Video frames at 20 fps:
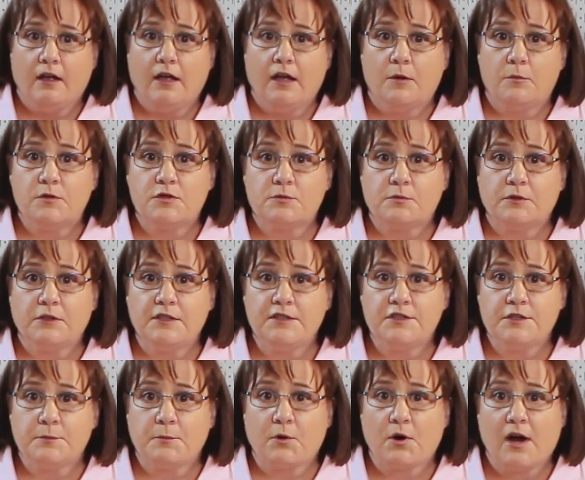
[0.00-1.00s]
and was really
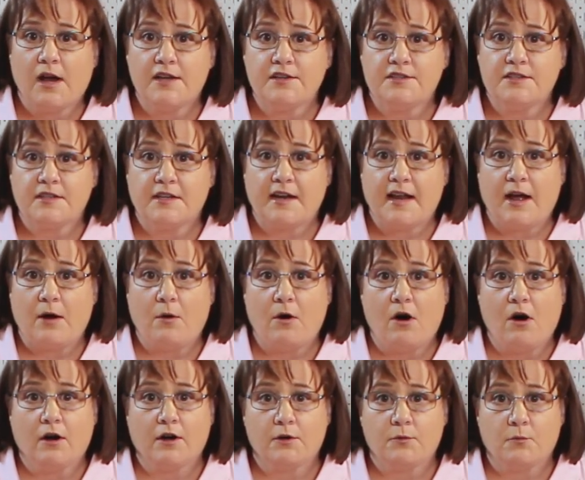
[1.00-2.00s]
surprised at how
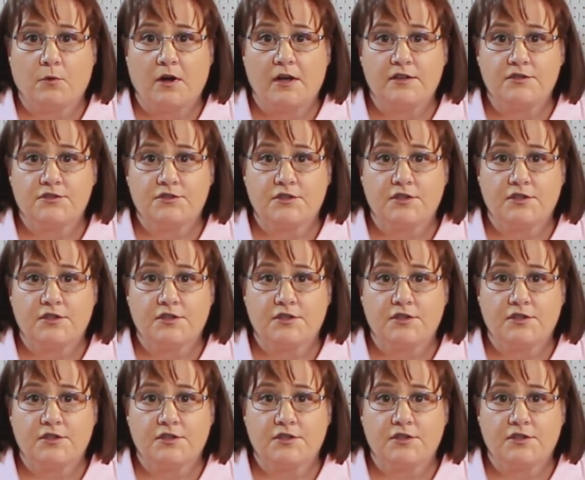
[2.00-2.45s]
hard it was